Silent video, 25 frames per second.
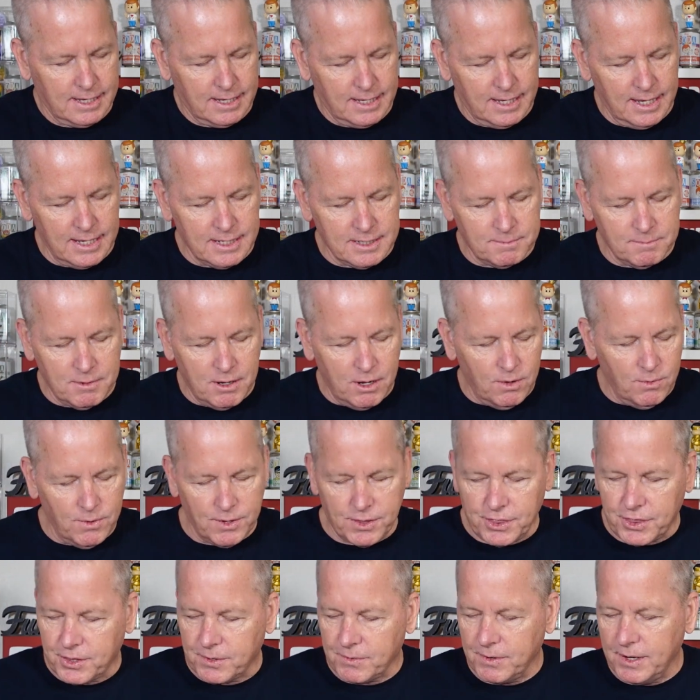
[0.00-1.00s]
Gizmo
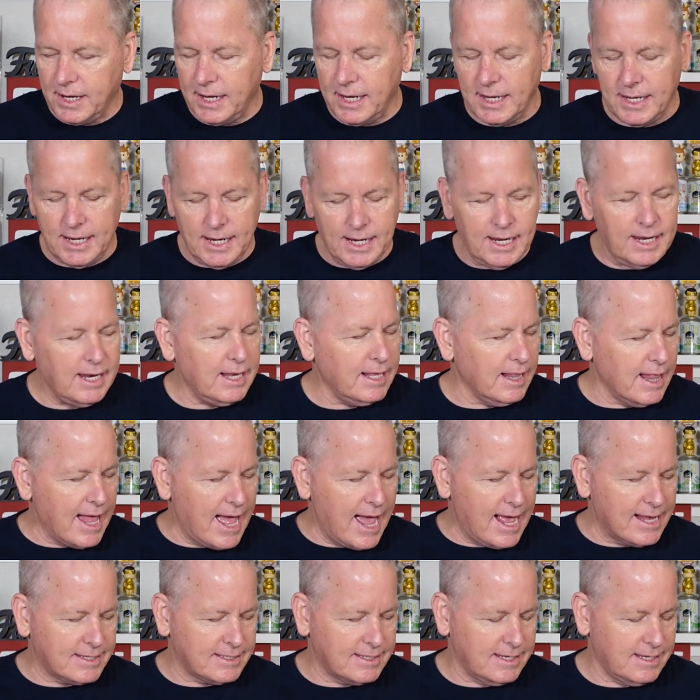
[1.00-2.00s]
with 3D
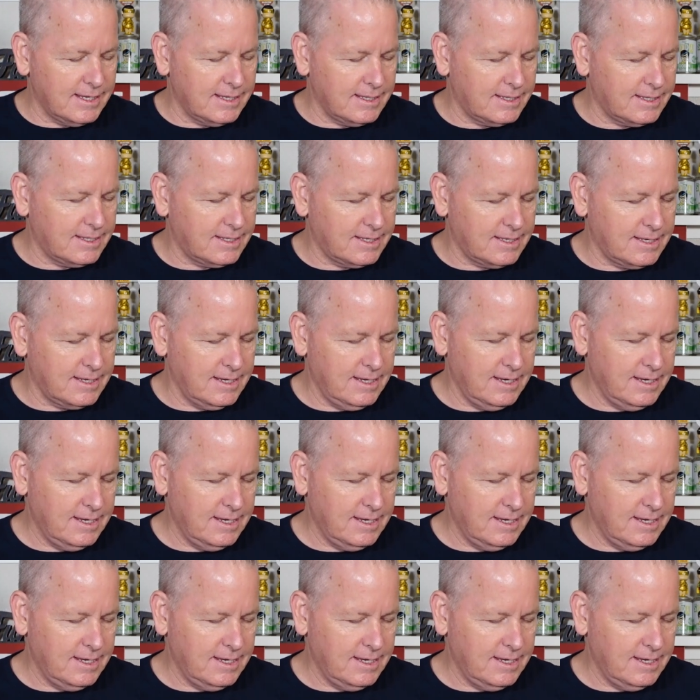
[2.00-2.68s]
glasses.